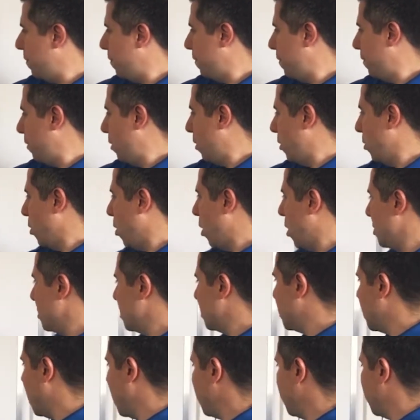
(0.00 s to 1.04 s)
on-site and
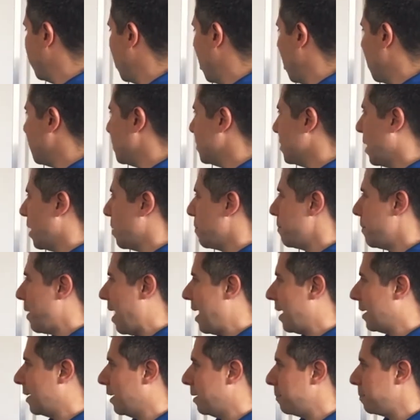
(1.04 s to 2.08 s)
off-site backups.
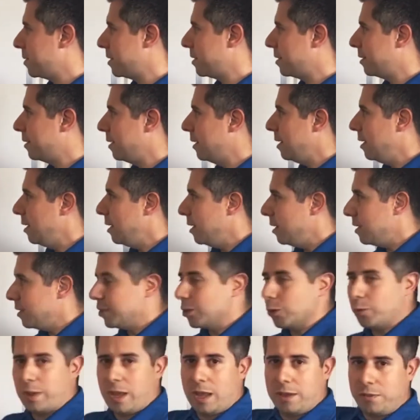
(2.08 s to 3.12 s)

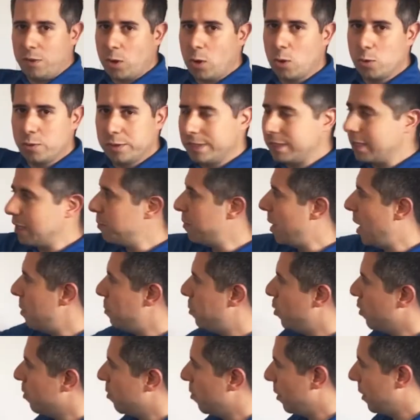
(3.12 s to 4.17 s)
So we have a hosting
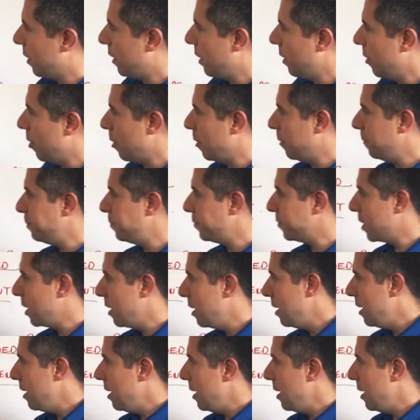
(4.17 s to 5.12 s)
map over here,